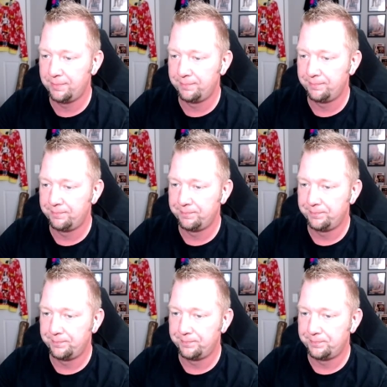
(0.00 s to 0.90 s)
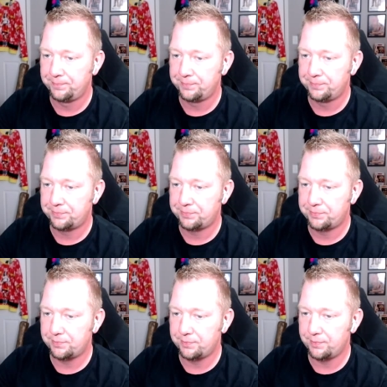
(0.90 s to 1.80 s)

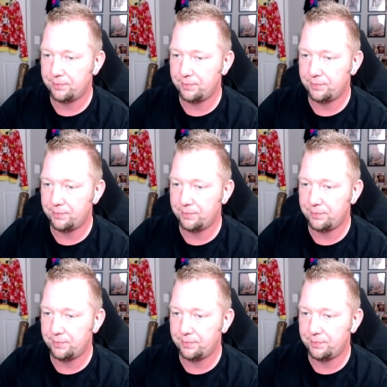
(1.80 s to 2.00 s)
[no speech]